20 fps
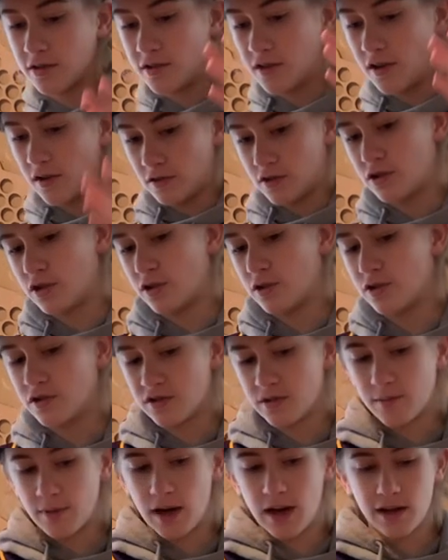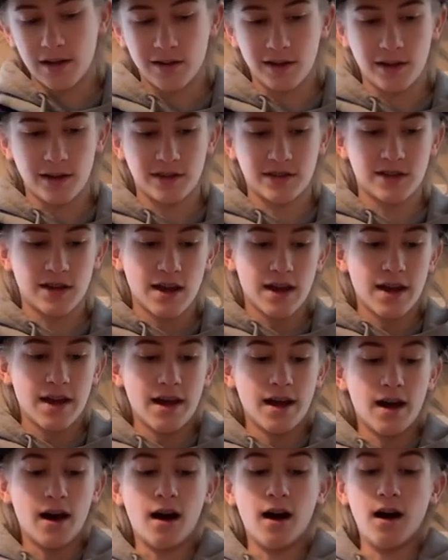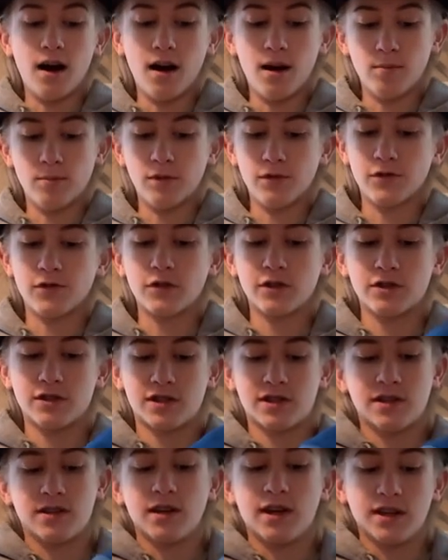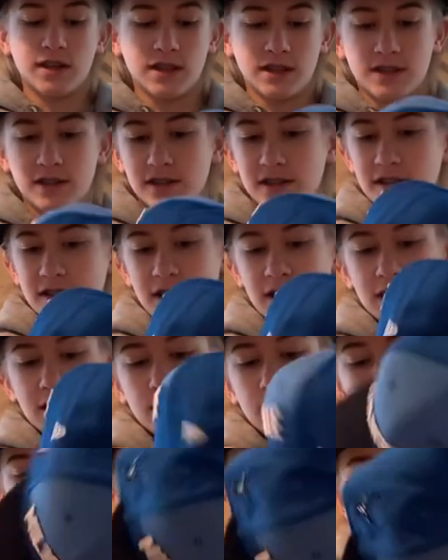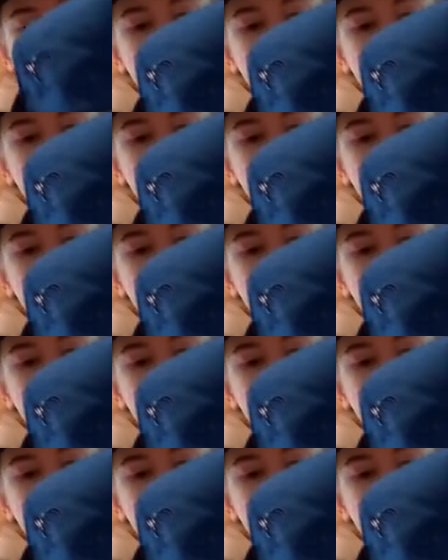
I'll show you some highlights uh, but first I got this sick Bucks